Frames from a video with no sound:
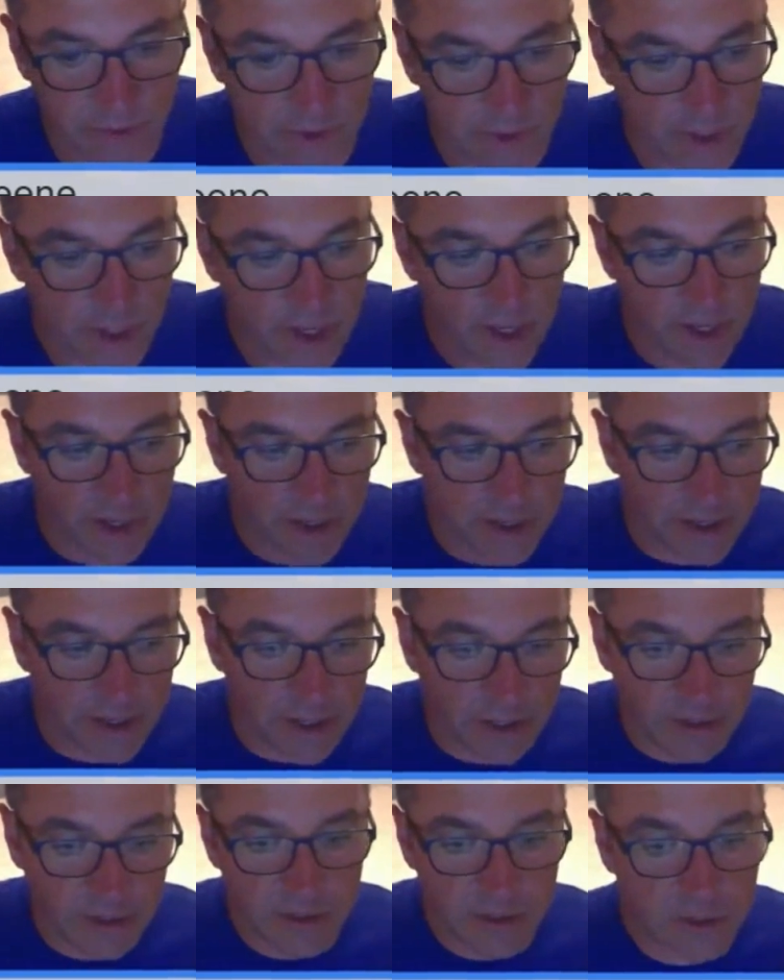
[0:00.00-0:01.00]

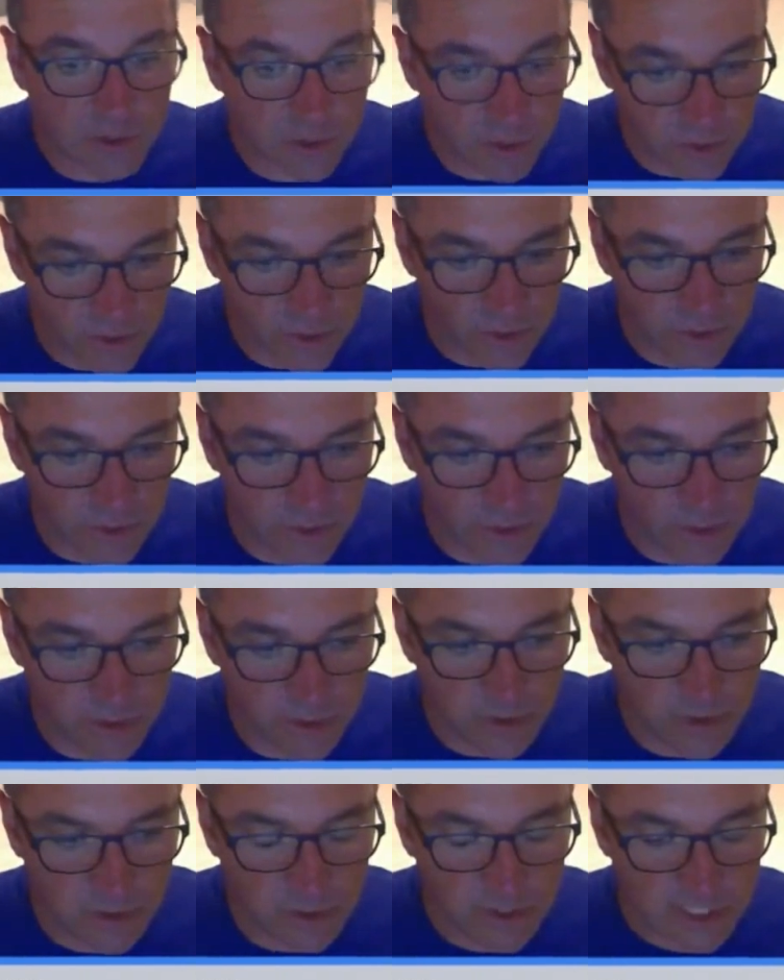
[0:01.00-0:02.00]
into some of
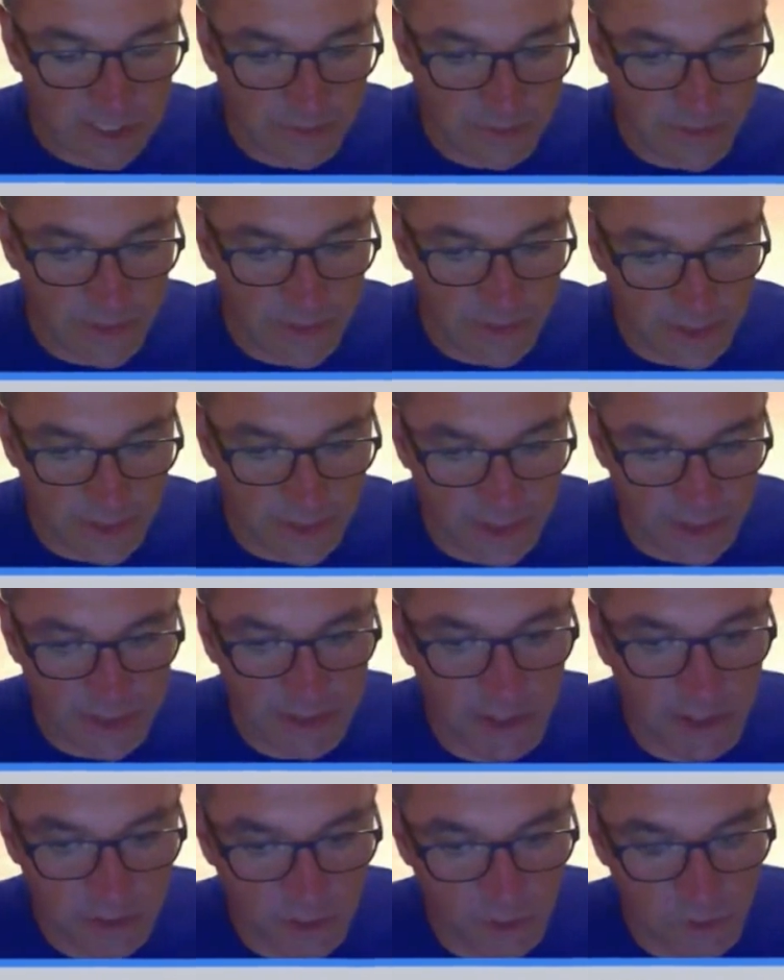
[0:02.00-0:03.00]
the existing tools
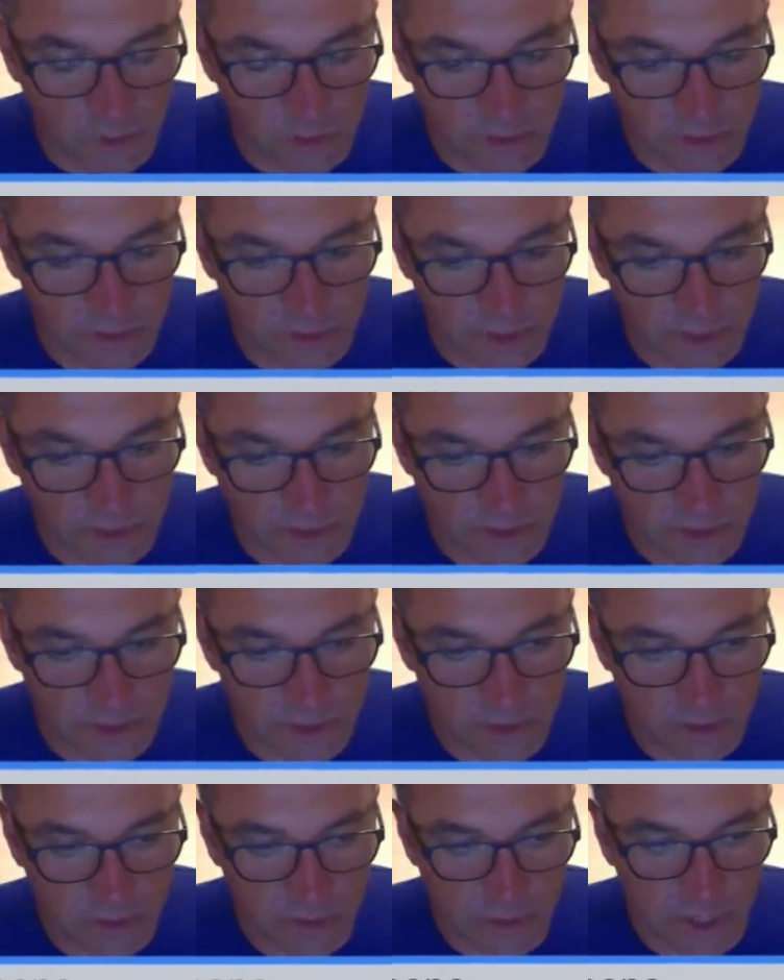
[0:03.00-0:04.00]
and utilities you already
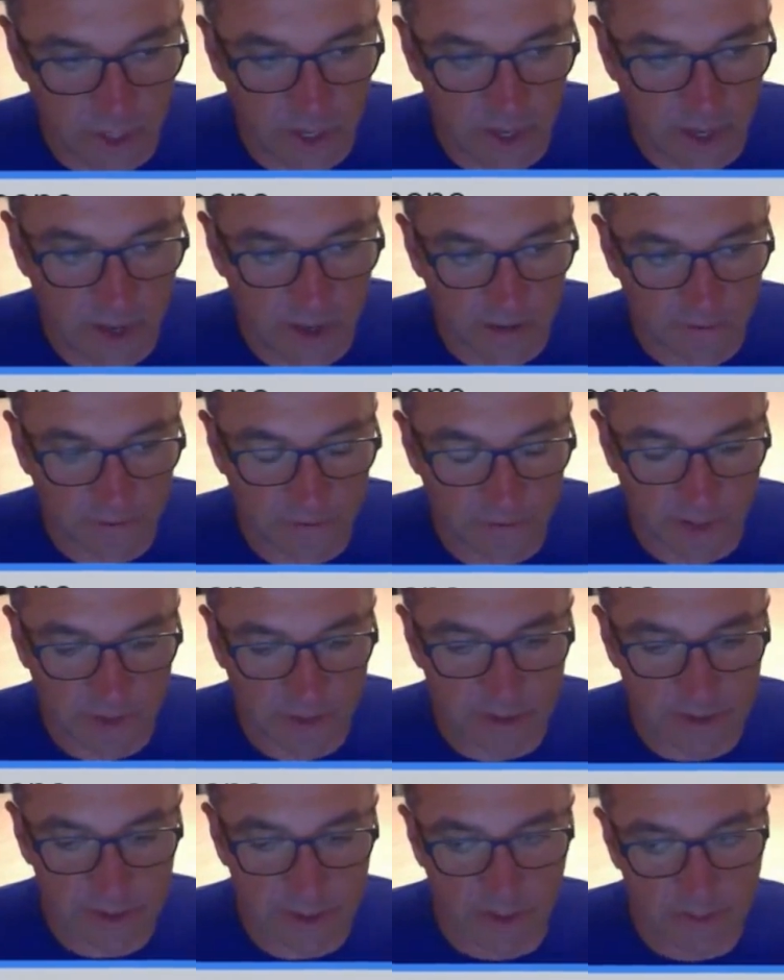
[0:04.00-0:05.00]
have. And
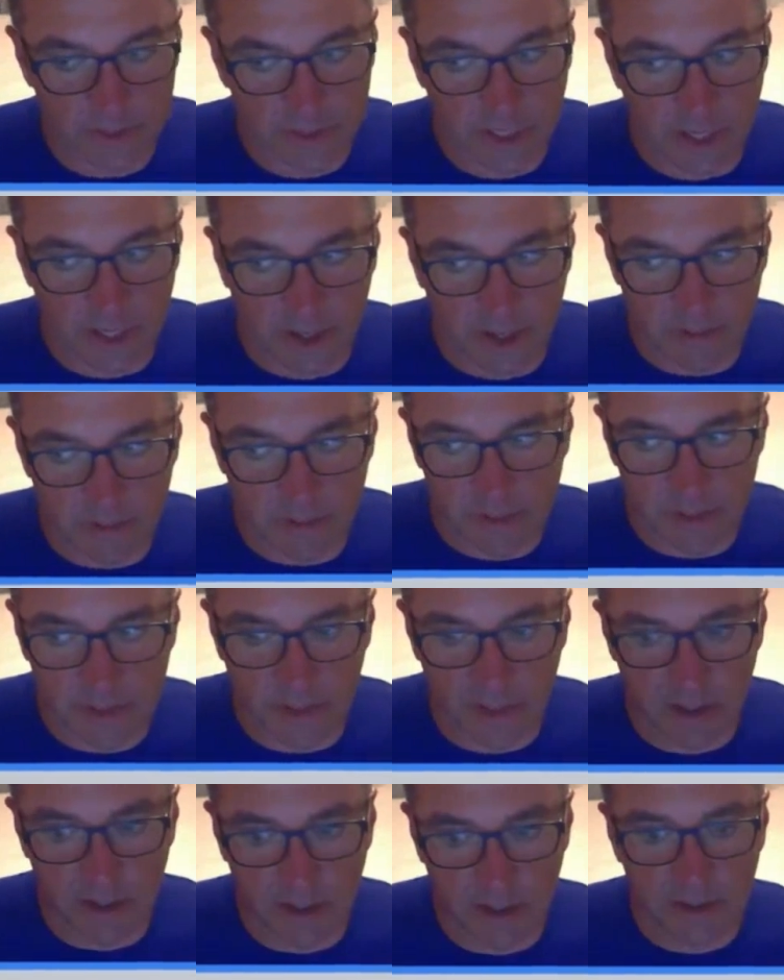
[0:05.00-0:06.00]
sometimes
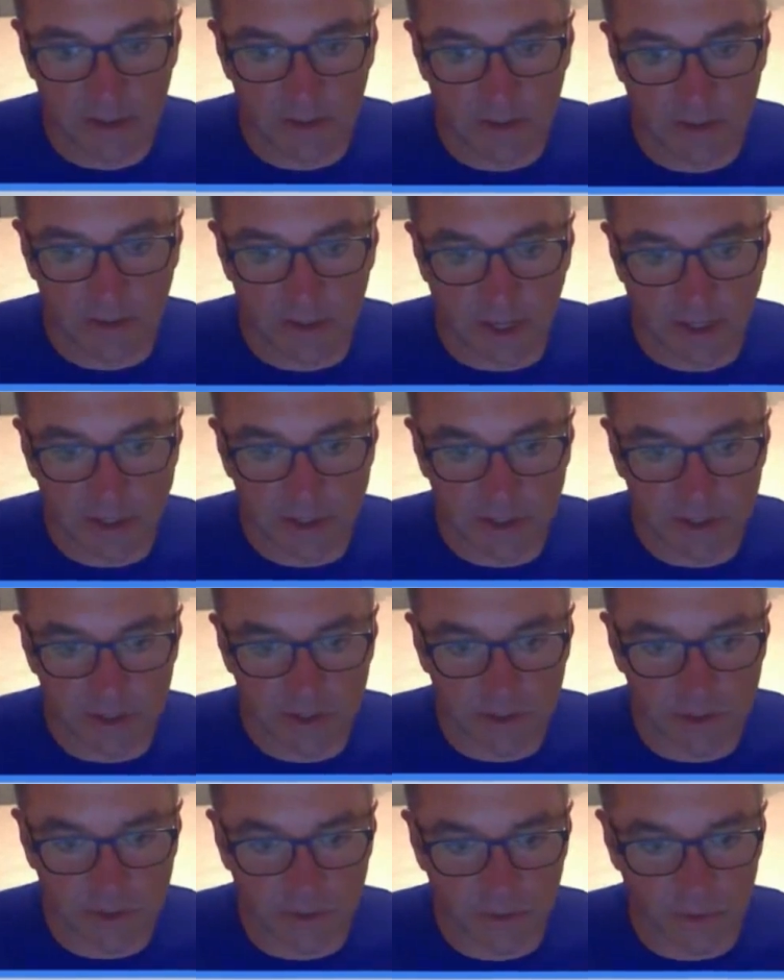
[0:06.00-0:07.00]
that's really
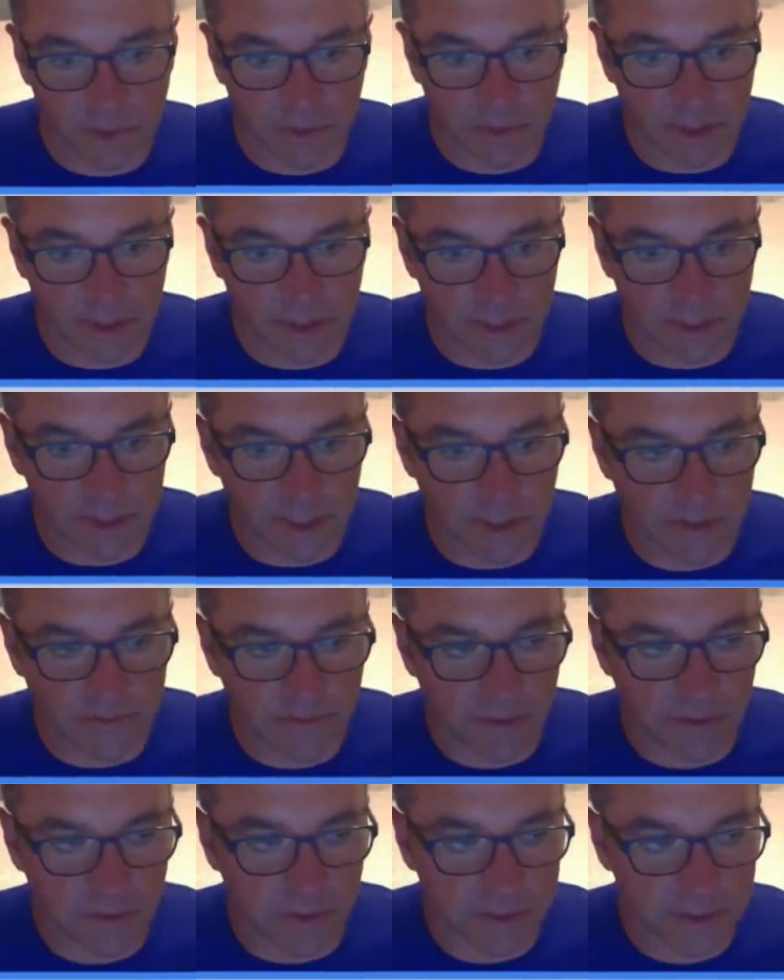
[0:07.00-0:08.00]
successful, and
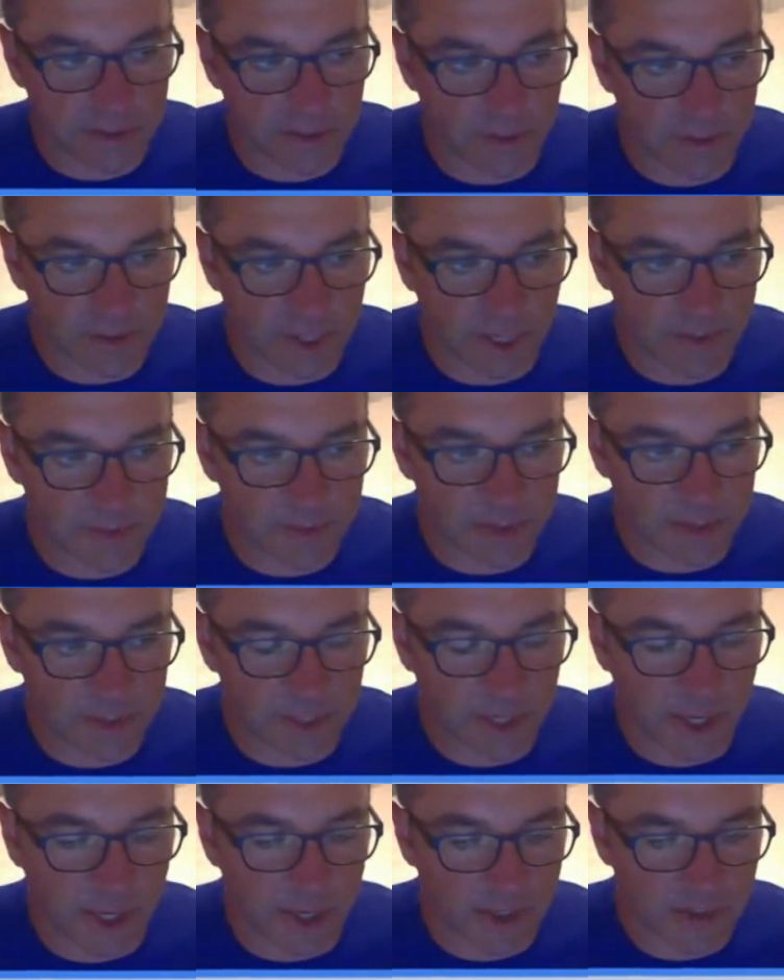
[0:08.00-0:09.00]
sometimes it's not.
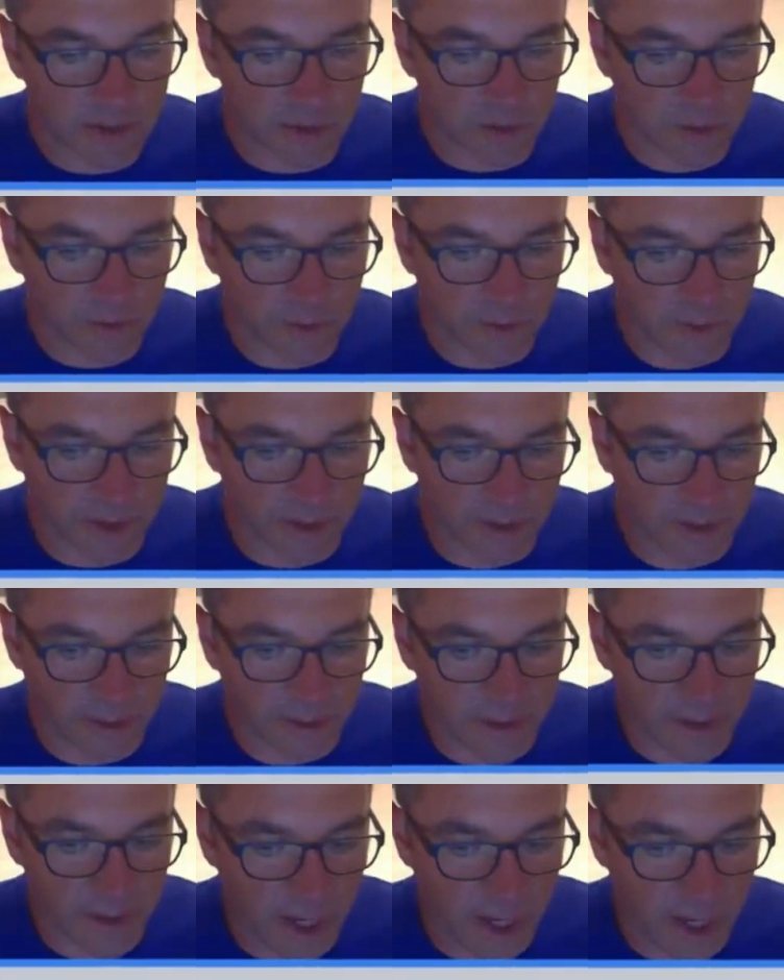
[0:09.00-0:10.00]
So I think the
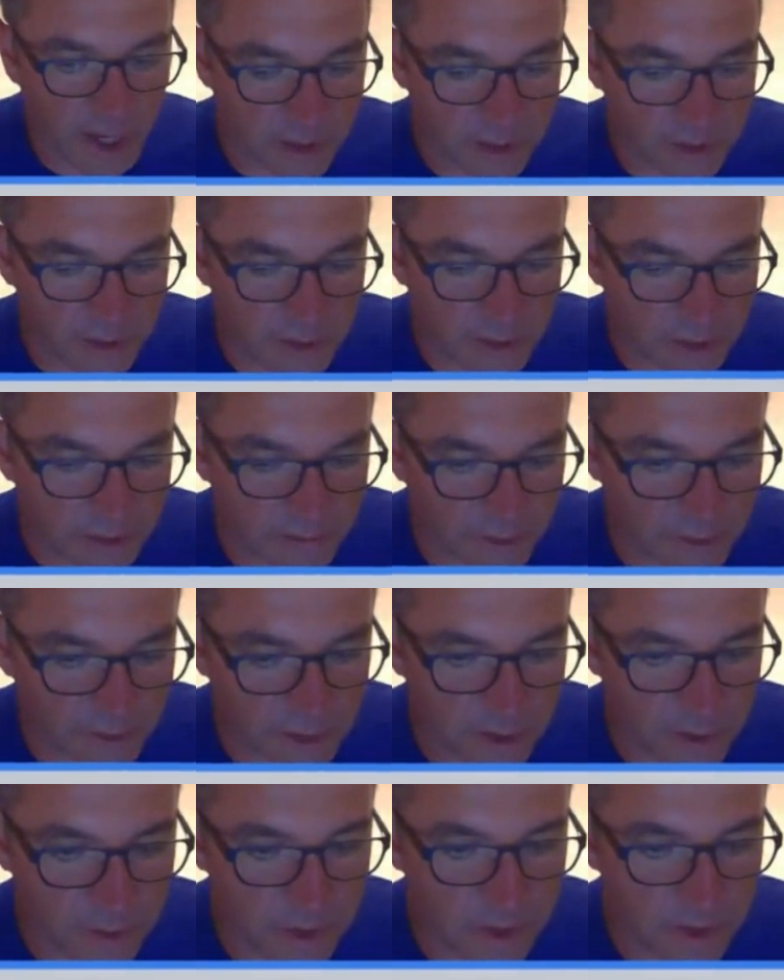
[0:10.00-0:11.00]
opportunity for the community
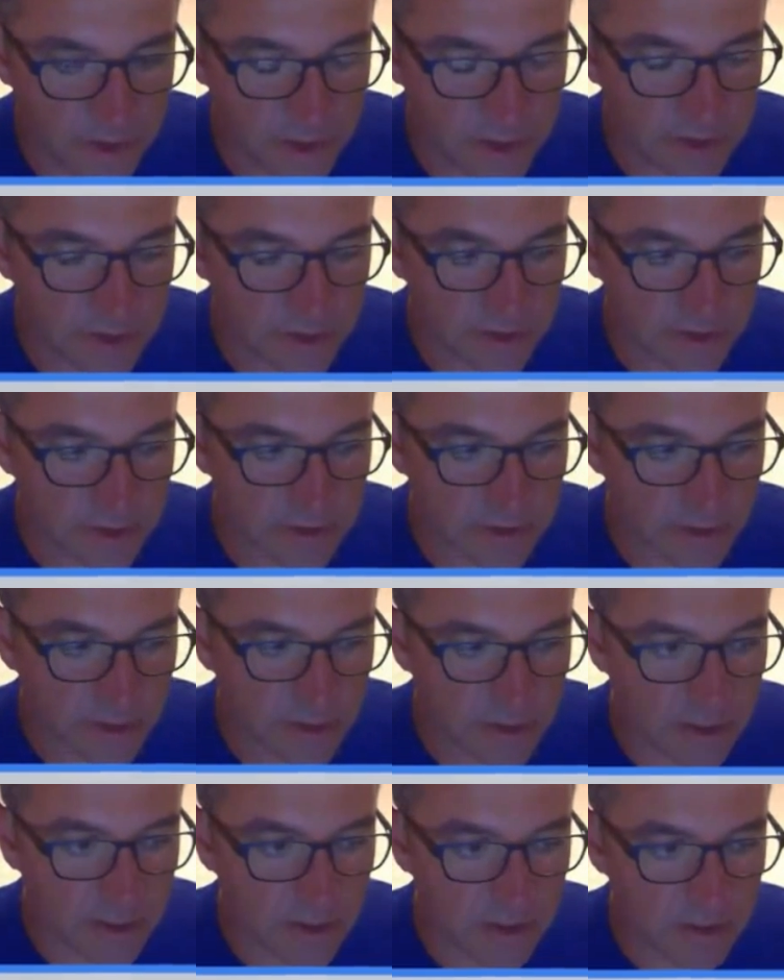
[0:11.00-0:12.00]
to
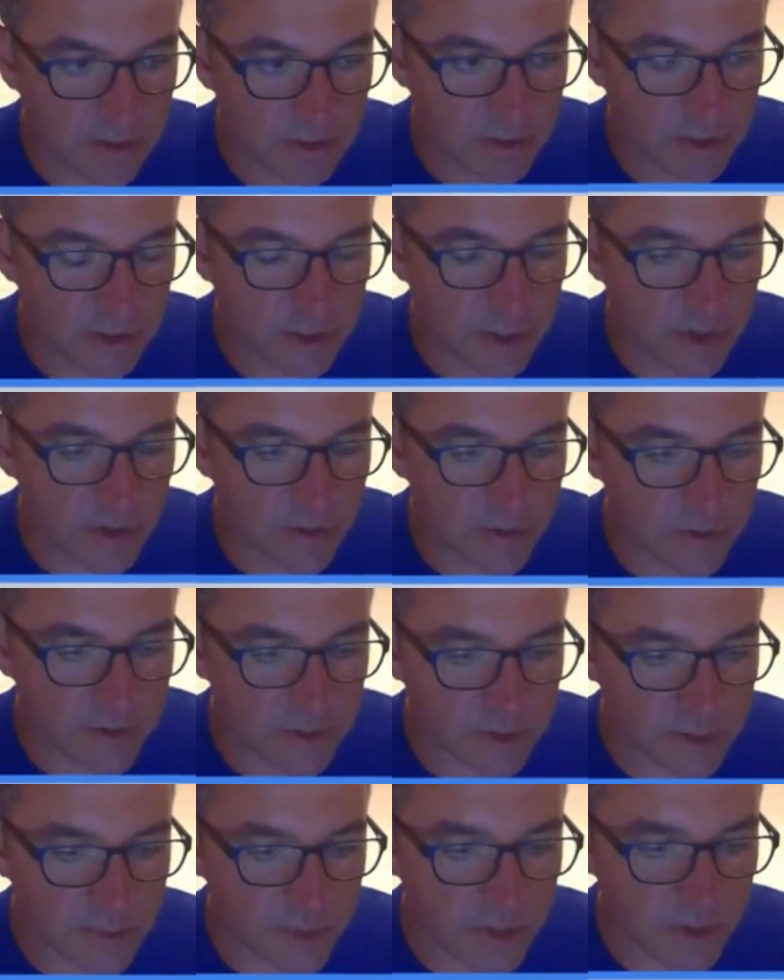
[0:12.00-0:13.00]
share those
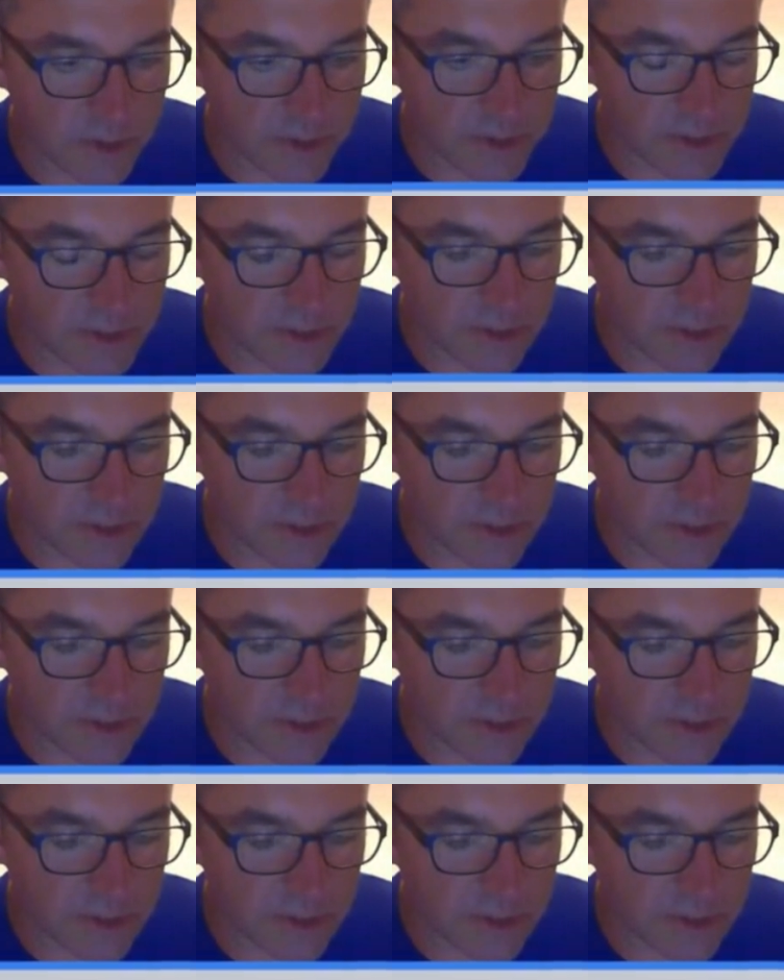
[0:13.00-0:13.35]
experiences and learn from